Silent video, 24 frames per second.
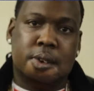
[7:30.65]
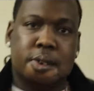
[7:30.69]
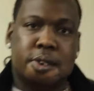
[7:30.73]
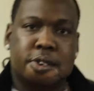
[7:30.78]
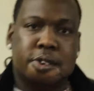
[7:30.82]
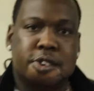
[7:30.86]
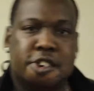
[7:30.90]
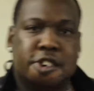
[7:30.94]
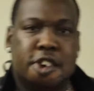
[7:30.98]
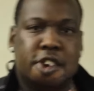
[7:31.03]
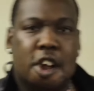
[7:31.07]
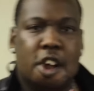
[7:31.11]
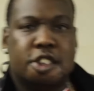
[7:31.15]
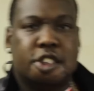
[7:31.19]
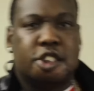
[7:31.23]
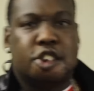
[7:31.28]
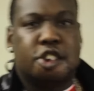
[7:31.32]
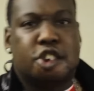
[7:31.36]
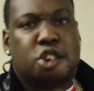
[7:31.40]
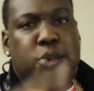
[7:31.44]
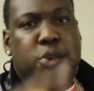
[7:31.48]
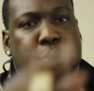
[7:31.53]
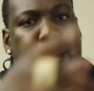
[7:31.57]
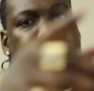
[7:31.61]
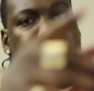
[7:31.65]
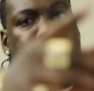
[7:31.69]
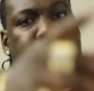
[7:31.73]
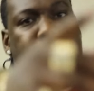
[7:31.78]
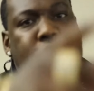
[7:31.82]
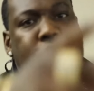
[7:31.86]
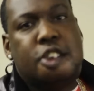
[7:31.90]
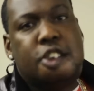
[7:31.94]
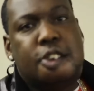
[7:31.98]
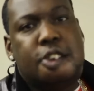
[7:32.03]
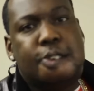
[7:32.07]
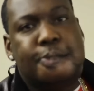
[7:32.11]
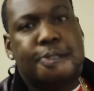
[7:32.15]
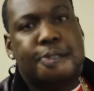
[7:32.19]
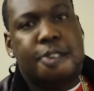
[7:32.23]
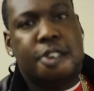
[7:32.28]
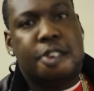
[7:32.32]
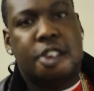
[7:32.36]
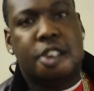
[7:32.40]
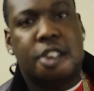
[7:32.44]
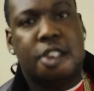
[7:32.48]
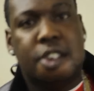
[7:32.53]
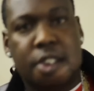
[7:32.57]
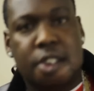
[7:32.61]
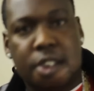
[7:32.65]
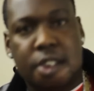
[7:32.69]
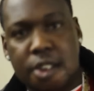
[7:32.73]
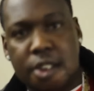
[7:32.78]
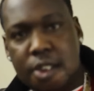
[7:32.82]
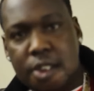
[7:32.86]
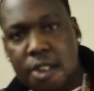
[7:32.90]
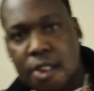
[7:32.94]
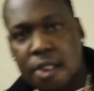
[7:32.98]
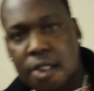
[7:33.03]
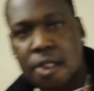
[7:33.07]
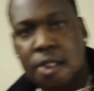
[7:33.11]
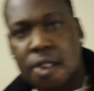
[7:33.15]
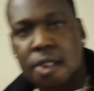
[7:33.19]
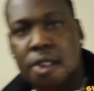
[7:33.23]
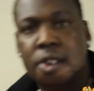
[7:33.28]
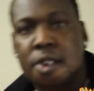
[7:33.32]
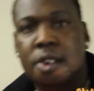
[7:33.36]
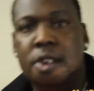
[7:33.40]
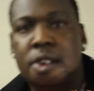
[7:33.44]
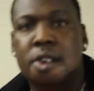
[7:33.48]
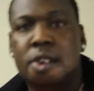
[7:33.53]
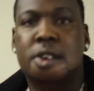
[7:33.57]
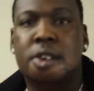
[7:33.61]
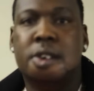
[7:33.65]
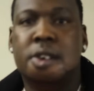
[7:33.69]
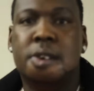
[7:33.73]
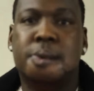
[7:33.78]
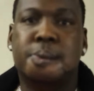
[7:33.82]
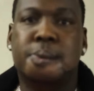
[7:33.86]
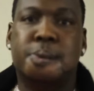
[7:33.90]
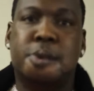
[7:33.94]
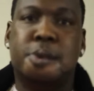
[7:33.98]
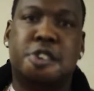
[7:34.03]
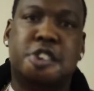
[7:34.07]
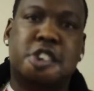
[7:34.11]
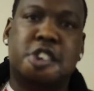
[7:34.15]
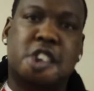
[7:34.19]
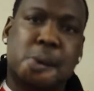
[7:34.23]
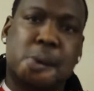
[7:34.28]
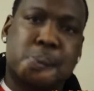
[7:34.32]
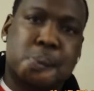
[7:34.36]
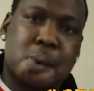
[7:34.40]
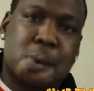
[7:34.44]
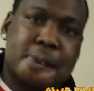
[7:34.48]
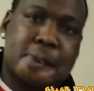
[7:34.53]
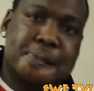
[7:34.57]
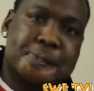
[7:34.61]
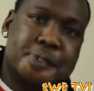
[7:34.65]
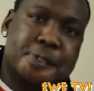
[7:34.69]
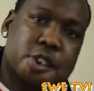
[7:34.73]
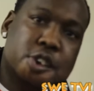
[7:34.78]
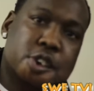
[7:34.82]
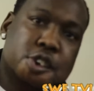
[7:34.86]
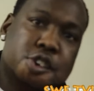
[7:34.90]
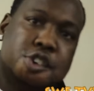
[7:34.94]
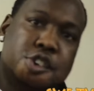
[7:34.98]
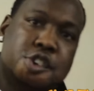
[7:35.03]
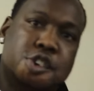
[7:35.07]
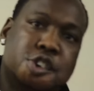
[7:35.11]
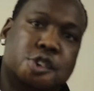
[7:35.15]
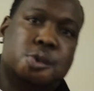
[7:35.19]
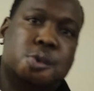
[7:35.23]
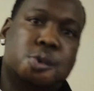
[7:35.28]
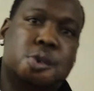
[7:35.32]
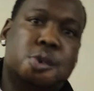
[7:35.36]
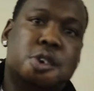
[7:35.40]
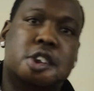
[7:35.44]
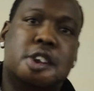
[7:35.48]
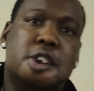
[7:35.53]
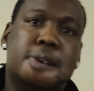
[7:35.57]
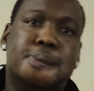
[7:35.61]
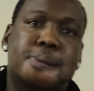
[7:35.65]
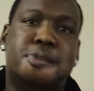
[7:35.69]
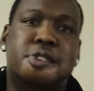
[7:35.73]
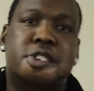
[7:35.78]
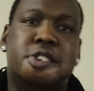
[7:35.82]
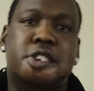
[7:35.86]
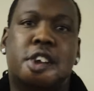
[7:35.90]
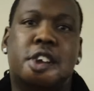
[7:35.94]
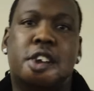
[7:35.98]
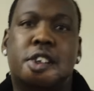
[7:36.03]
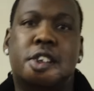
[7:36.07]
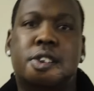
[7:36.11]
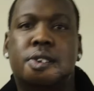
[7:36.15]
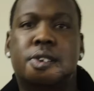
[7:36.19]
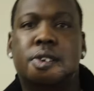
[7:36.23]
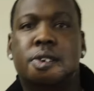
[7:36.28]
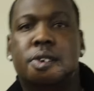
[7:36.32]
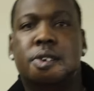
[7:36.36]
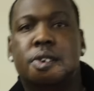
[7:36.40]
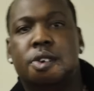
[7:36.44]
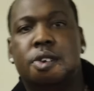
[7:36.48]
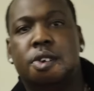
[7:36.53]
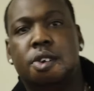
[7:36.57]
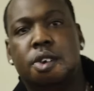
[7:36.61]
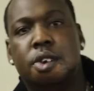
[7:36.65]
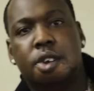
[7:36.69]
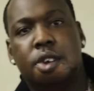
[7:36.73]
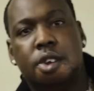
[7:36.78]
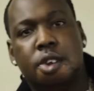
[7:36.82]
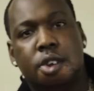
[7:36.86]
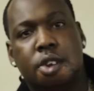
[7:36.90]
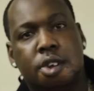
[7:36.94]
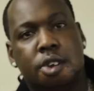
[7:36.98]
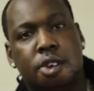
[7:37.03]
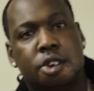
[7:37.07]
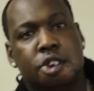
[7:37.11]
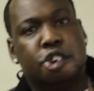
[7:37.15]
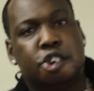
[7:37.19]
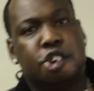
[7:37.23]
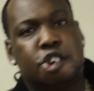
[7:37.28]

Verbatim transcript: I was I was down I was, I was looking down a tunnel, and like down the tunnel was all these rainbows, dog.